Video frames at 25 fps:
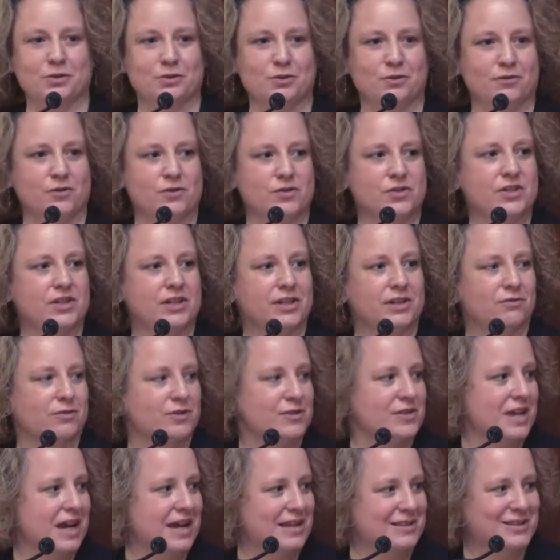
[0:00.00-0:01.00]
University of
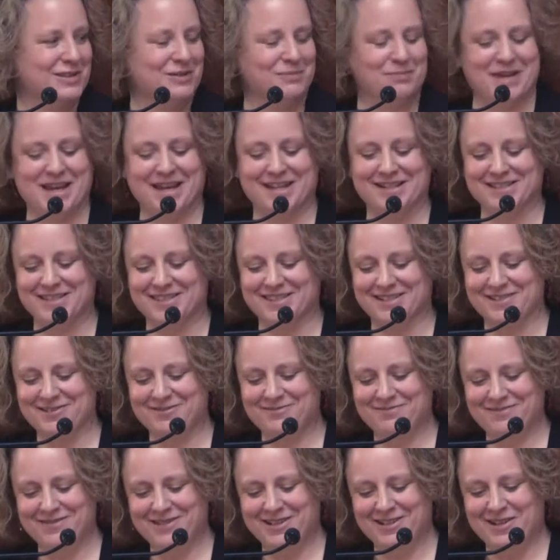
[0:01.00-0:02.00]

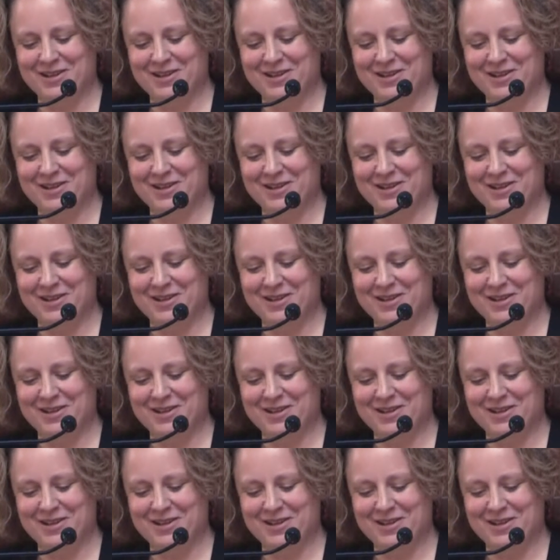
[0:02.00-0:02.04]
Wisconsin-Madison,